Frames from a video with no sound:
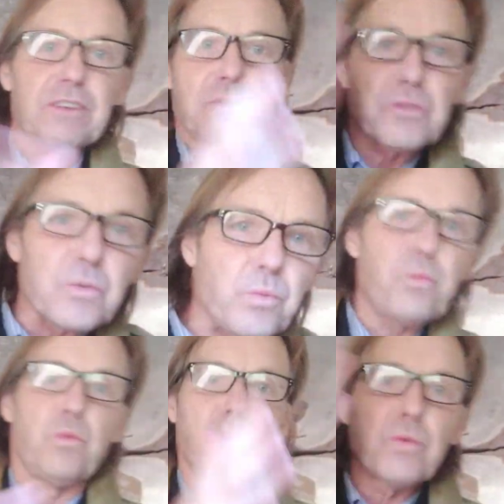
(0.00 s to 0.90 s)
all the
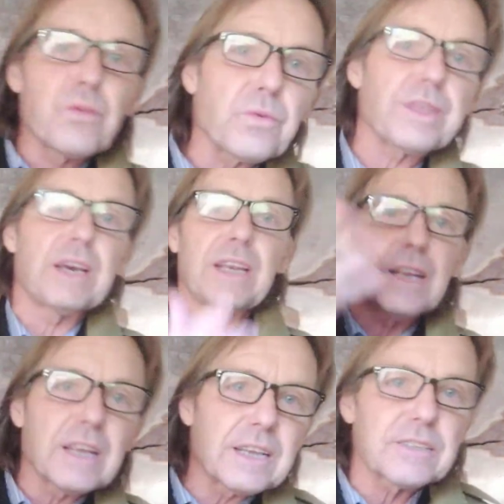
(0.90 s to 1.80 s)
thing in
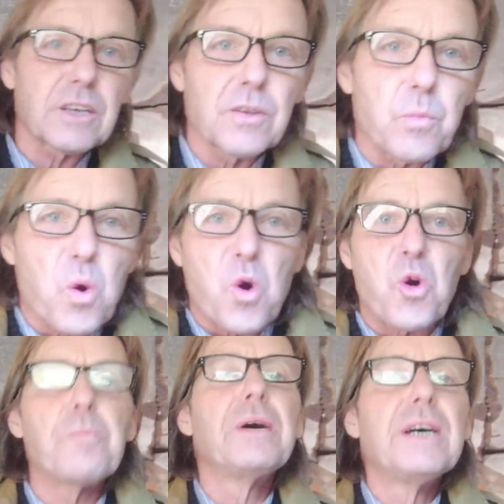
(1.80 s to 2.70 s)
it, so the
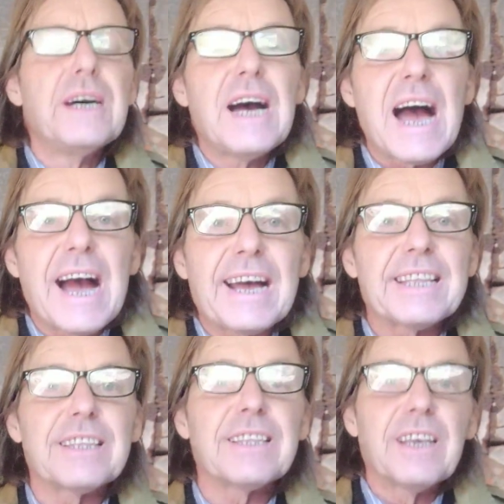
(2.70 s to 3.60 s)
warm
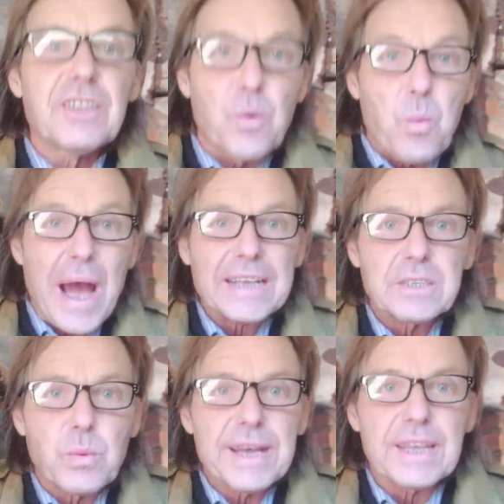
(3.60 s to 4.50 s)
and the
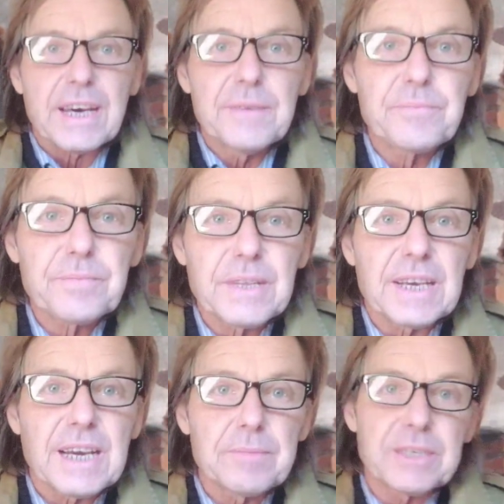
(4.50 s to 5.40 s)
wet weather
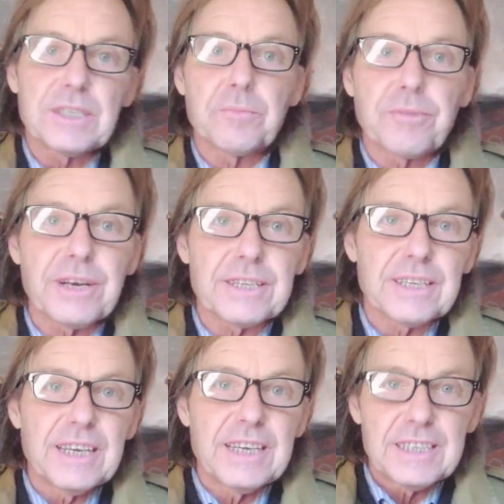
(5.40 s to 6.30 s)
that comes into
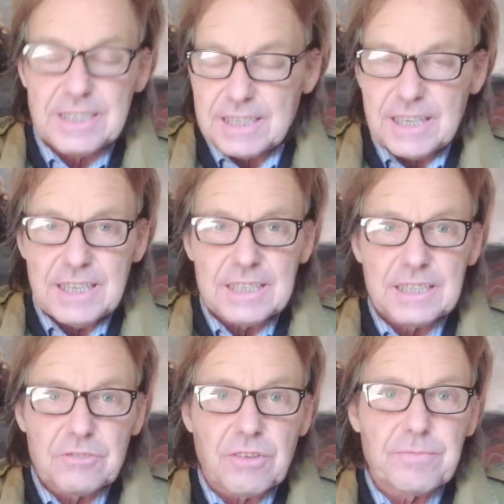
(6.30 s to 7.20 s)
Britain is
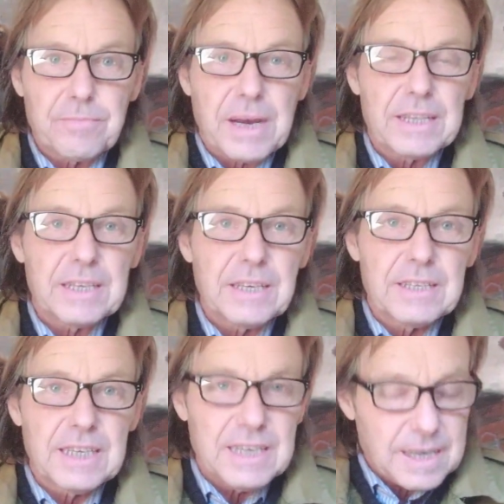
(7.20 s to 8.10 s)
driven by
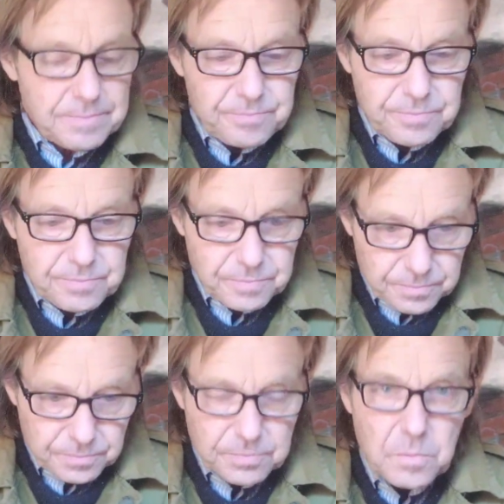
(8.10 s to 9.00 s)
the
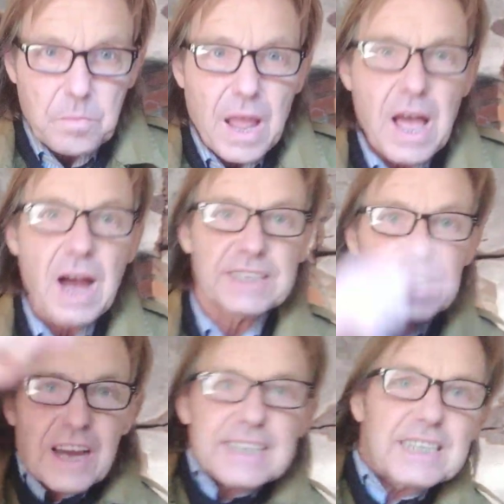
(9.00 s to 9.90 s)
a
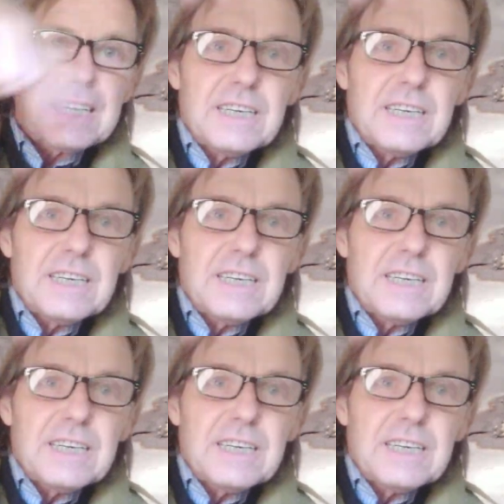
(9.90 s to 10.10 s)
tight